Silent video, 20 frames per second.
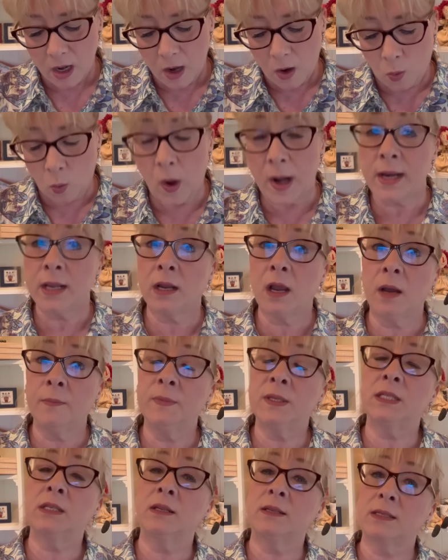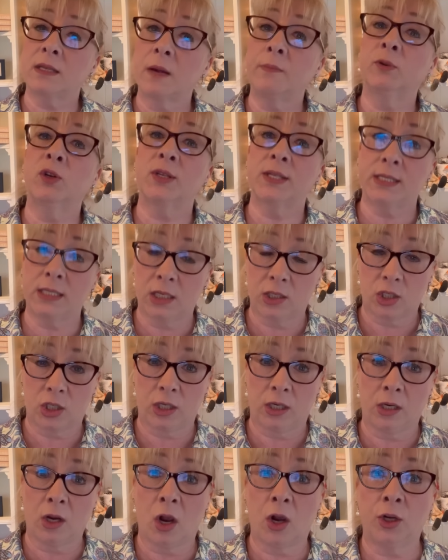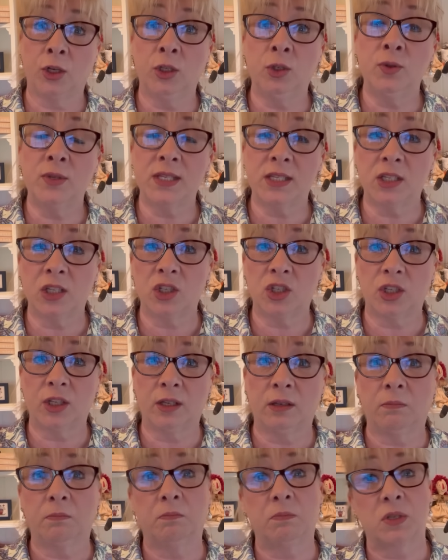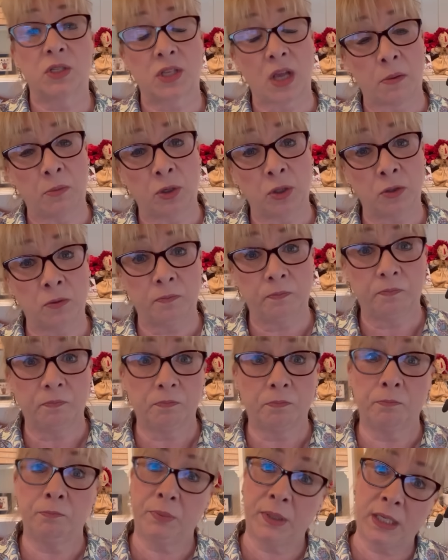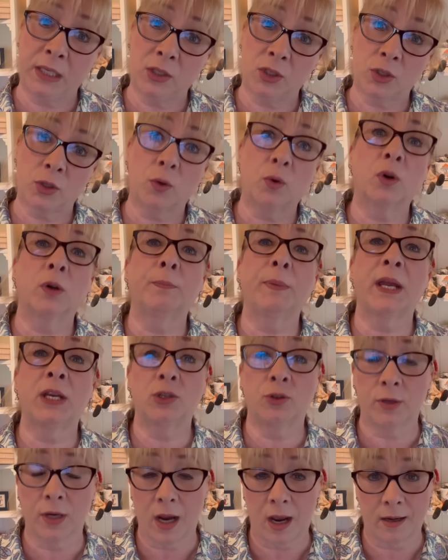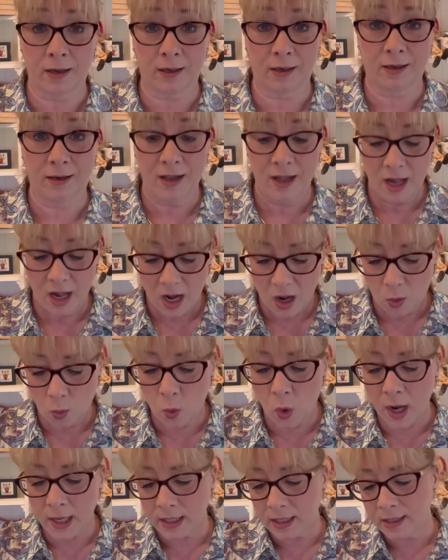When it comes to summer stitching, are you stitching summer, beach, or patriotic? What